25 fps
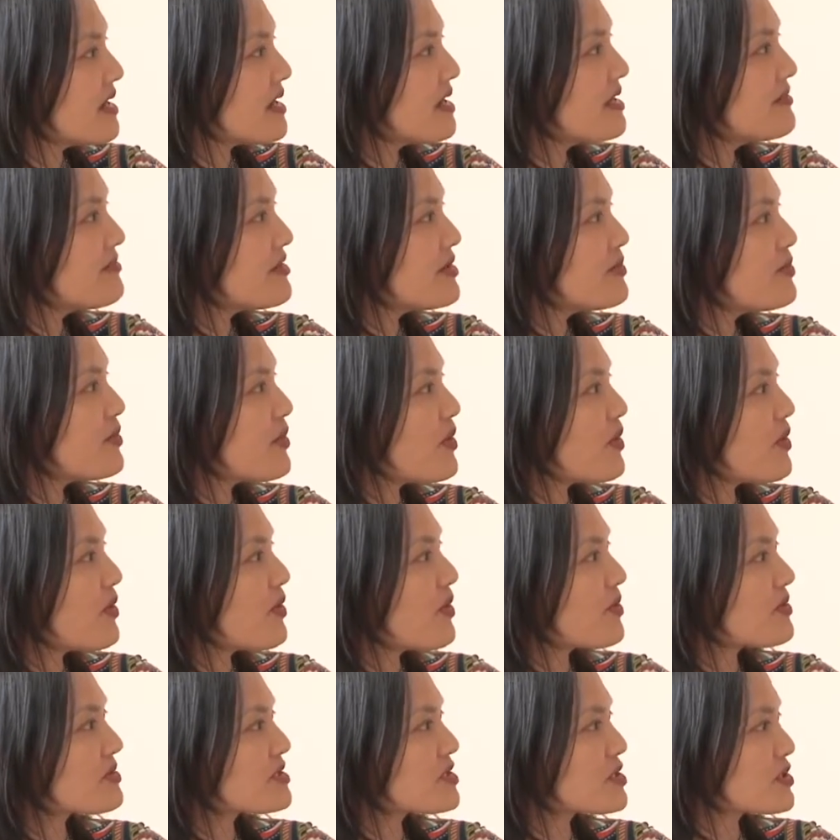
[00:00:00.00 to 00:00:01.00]
even
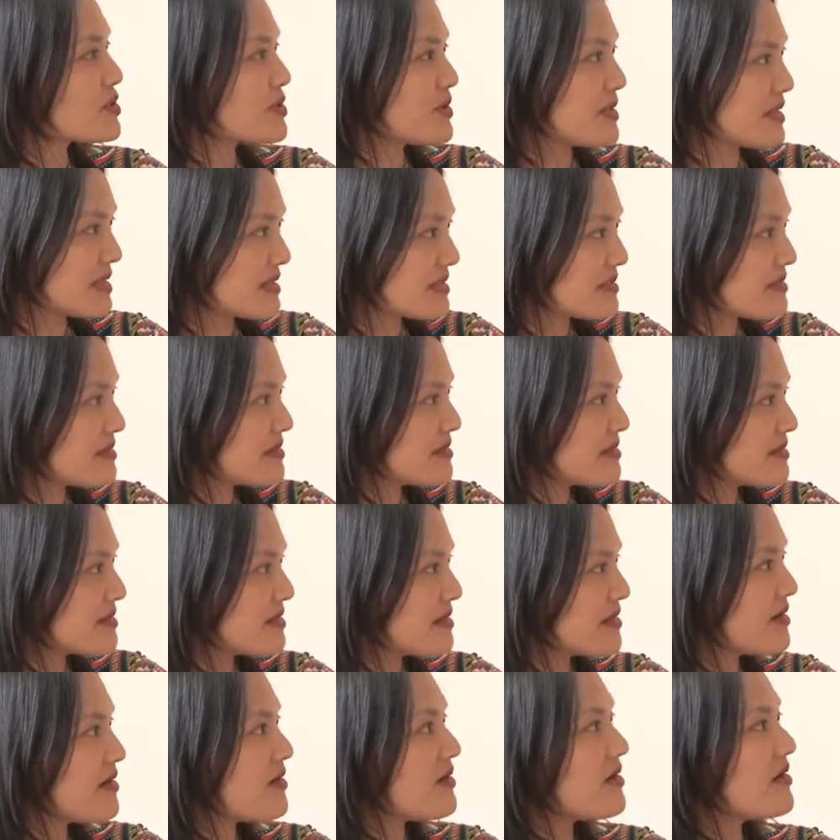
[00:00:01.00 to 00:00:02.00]
more strict
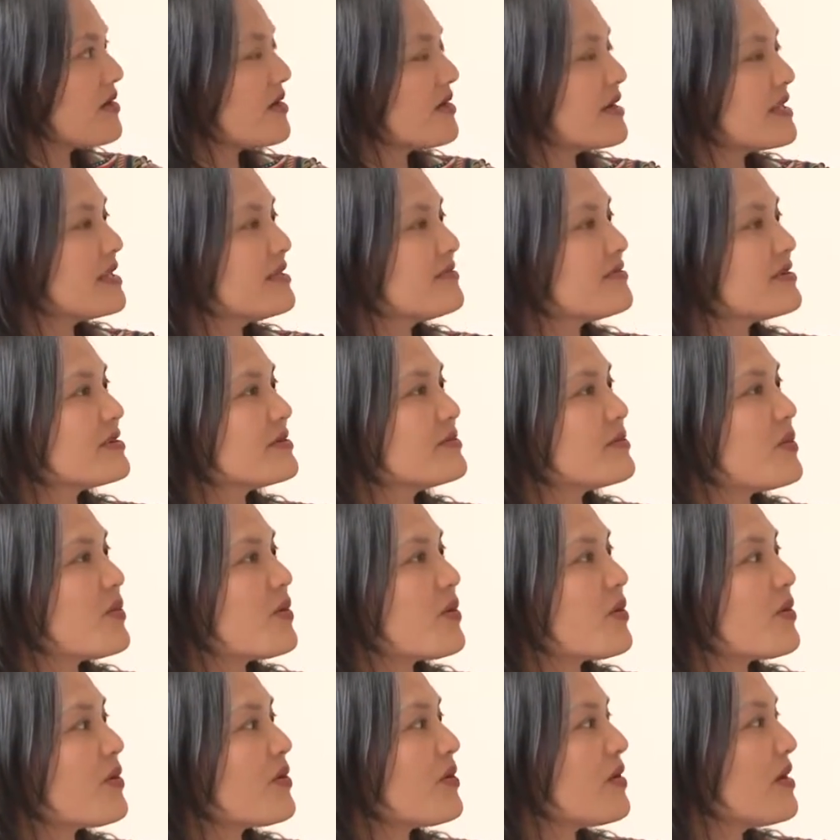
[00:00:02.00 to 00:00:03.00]
or even
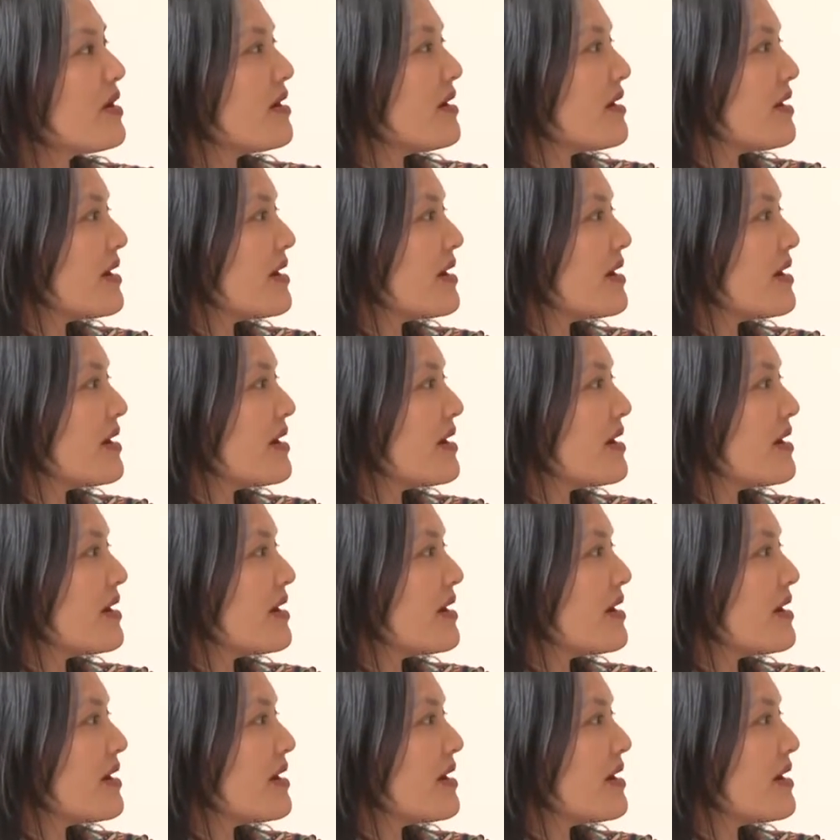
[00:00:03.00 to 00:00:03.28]
more,